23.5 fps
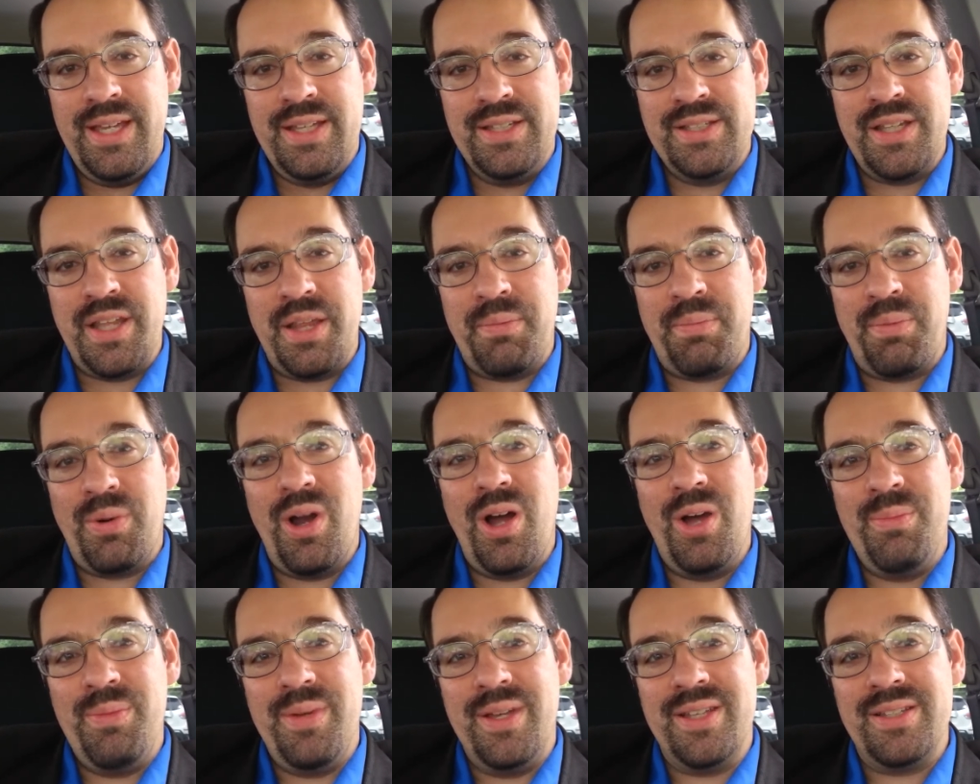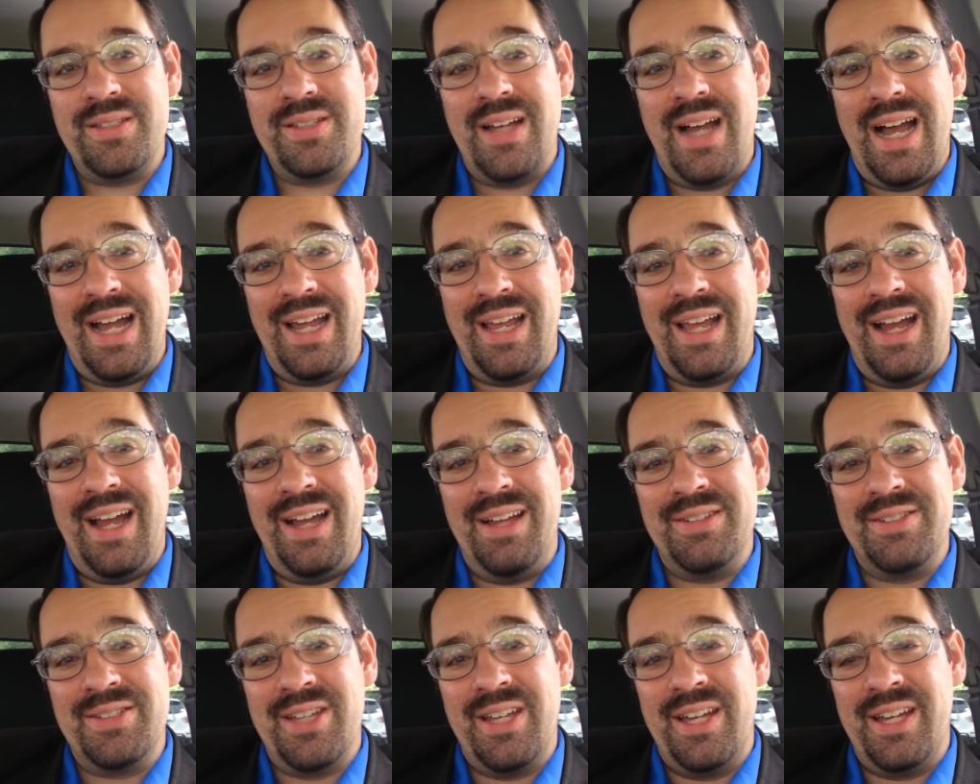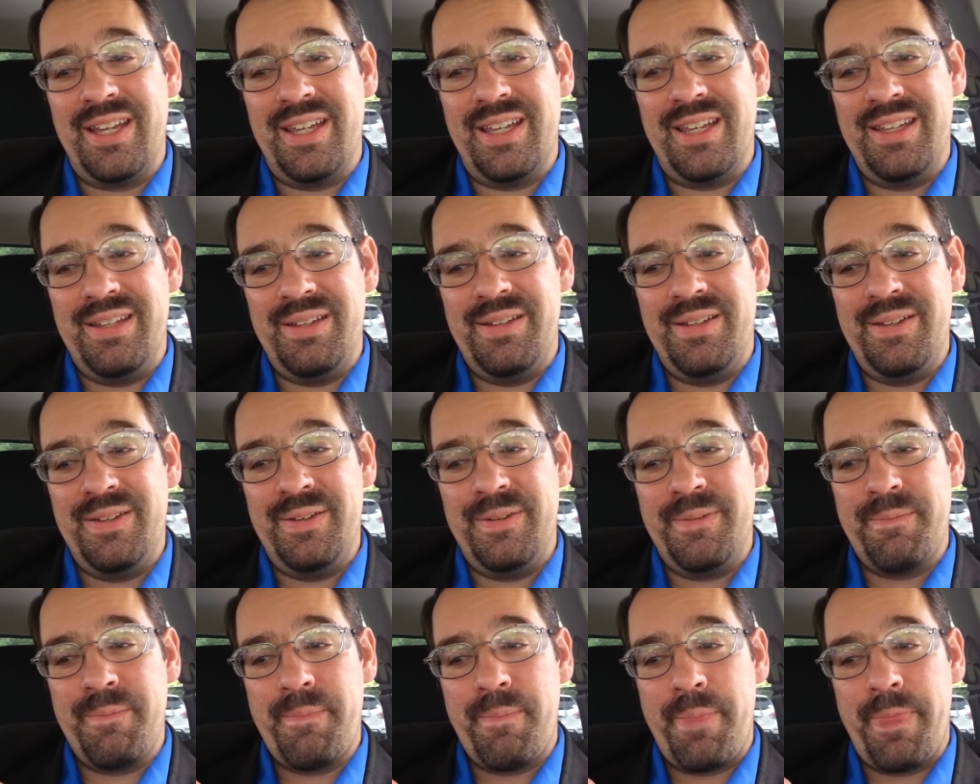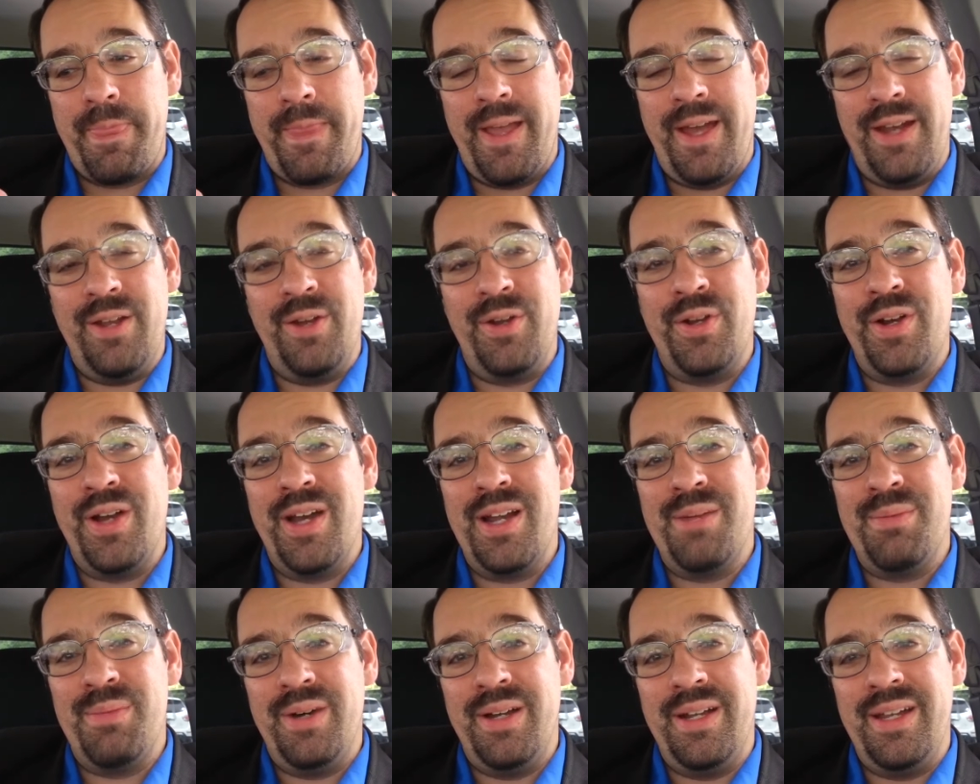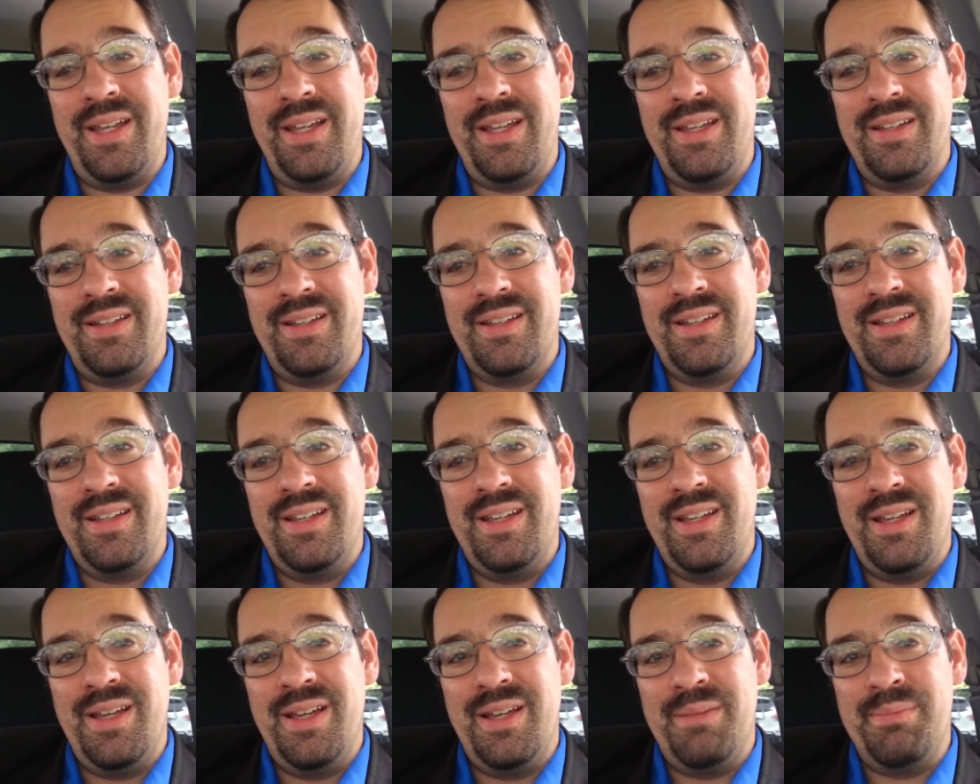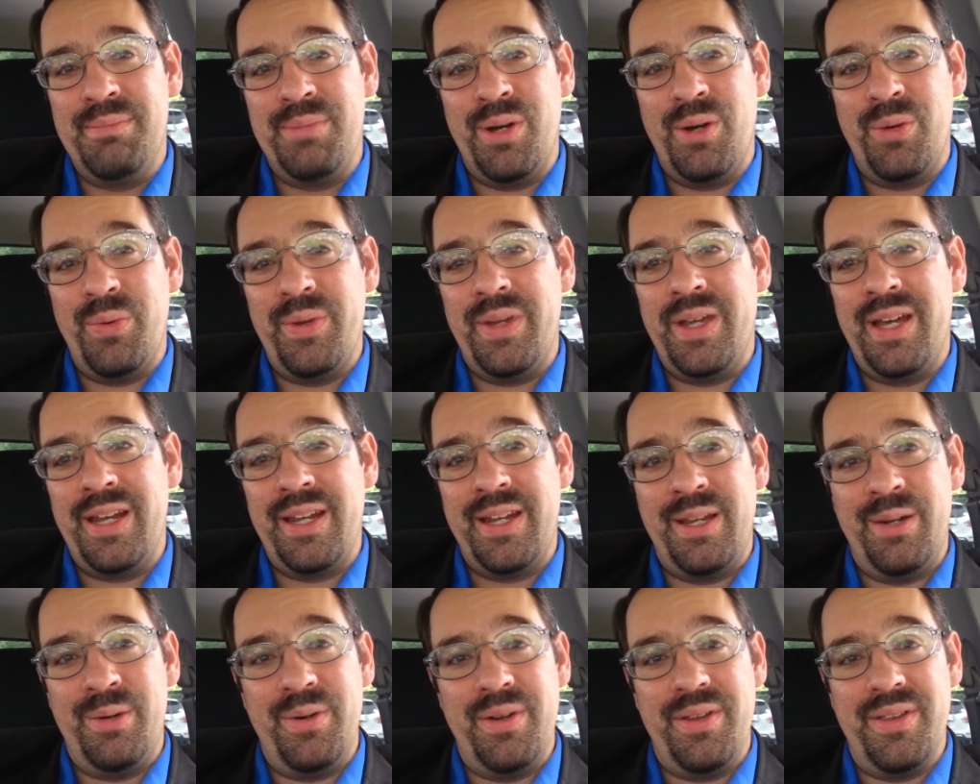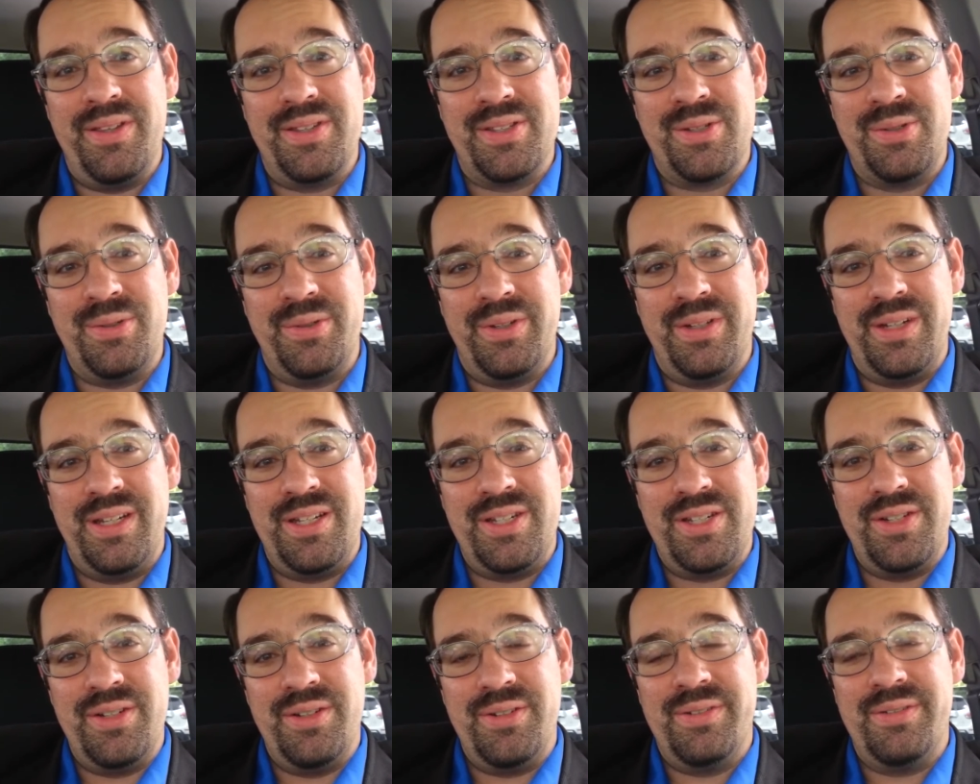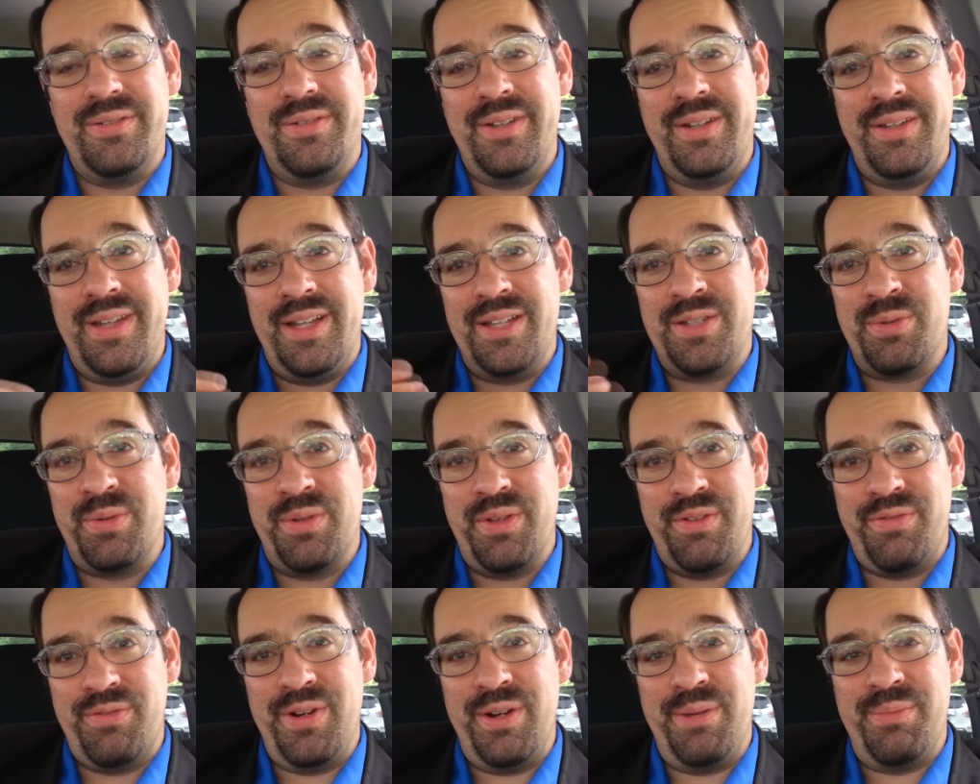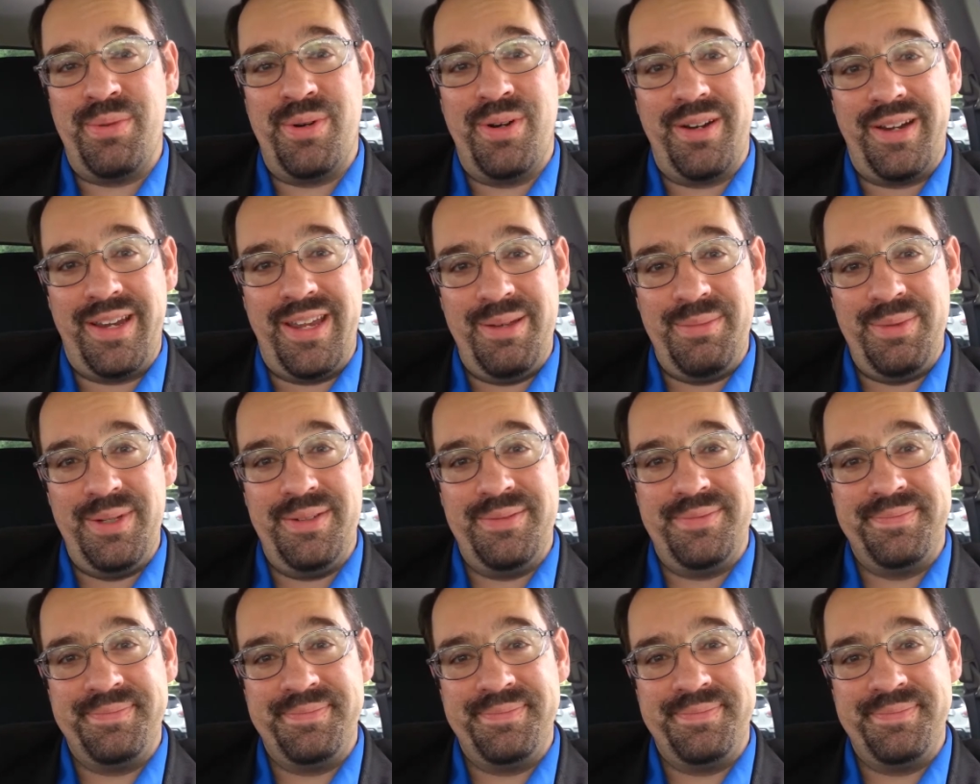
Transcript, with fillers: See, the problem is, I, I was like, I know you're out of money, but we got to get rid of this coolant issue. And that's where the friend part came in.